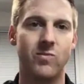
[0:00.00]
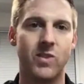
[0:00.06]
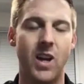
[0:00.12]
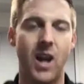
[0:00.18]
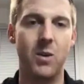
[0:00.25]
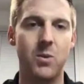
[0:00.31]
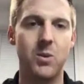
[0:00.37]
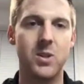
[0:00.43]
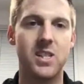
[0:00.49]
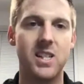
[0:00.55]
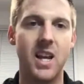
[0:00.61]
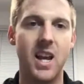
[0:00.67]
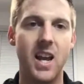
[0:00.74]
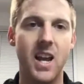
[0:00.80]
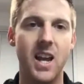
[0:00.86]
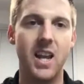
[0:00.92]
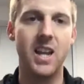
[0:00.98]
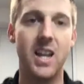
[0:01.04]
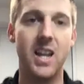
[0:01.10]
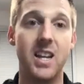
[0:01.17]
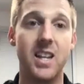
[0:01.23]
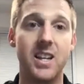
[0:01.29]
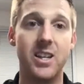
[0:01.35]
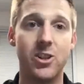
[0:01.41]
I would say
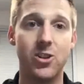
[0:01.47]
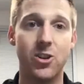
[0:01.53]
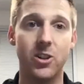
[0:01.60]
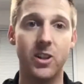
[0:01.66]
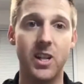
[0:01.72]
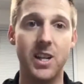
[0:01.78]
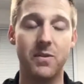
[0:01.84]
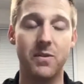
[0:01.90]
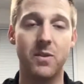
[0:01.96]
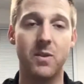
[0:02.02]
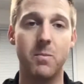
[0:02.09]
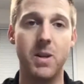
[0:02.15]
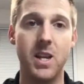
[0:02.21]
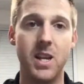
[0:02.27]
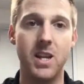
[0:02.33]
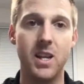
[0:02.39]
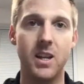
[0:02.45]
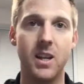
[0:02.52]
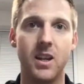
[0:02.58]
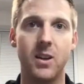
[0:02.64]
initially for me,